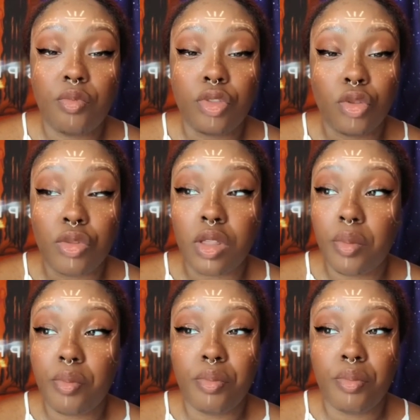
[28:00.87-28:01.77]
through the
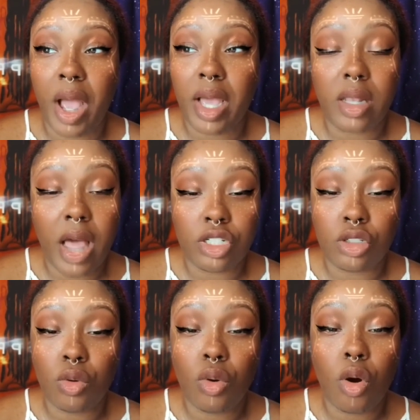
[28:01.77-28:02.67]

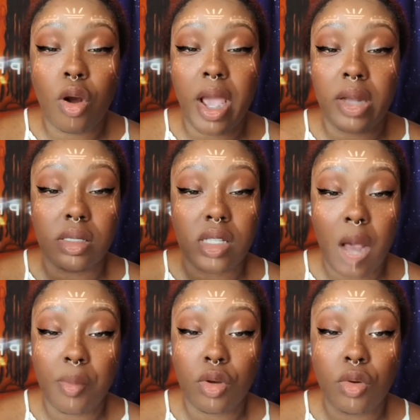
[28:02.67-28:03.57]
biological or
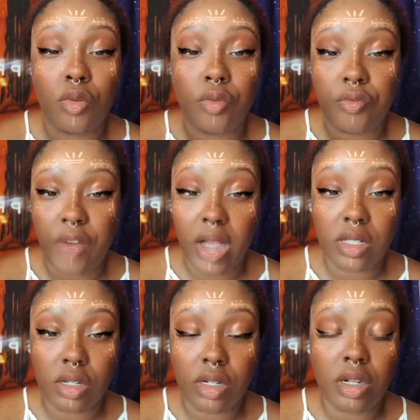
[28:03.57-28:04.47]
anatomical
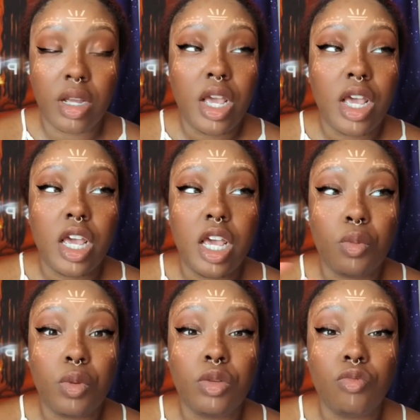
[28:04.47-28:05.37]
factor, it
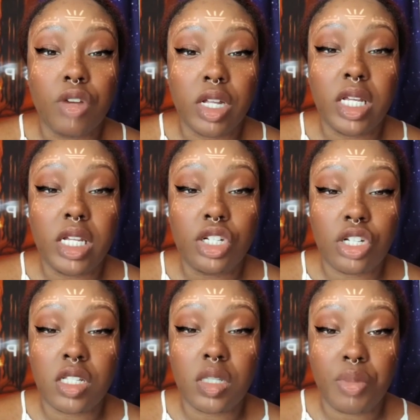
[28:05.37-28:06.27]
would really
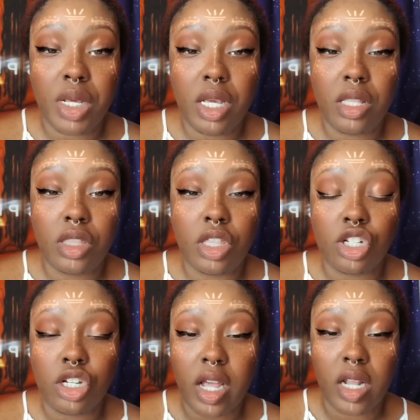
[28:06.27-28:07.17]
just be the
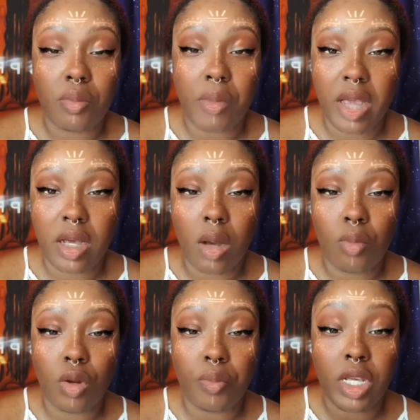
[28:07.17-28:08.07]
genetic makeup
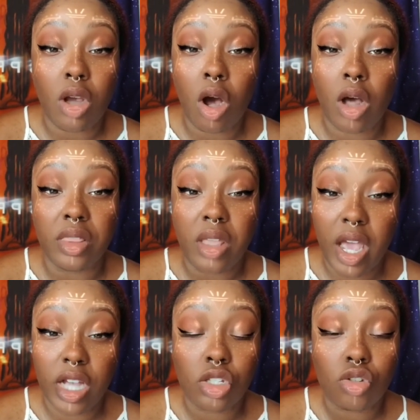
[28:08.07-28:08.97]
would be on the
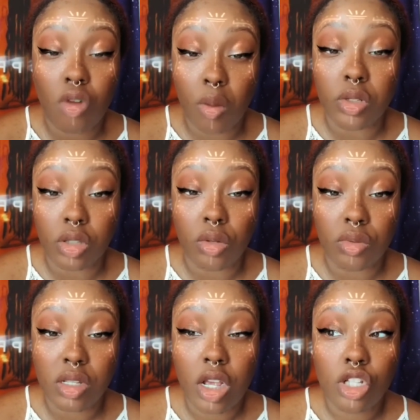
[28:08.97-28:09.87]
X
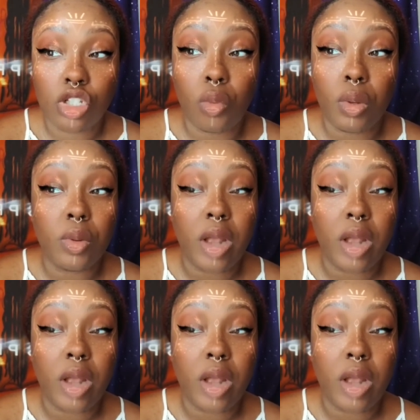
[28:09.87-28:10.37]
chromosomes. So we would